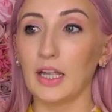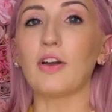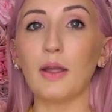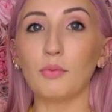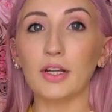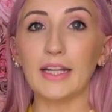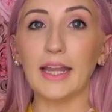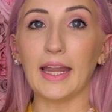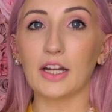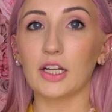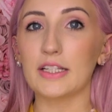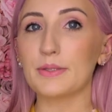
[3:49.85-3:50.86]
I'm running
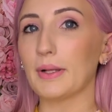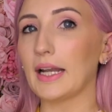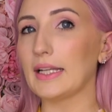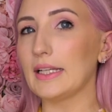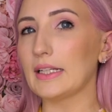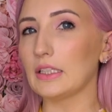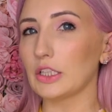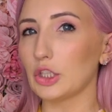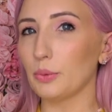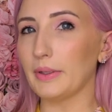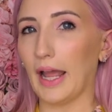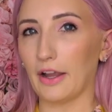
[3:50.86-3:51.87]
errands, but I need a
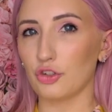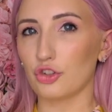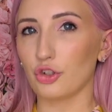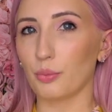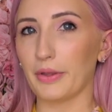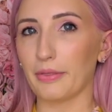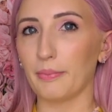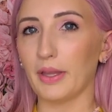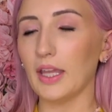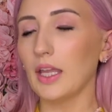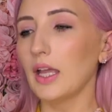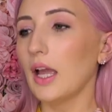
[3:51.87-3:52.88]
little bit extra with
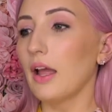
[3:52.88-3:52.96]
me.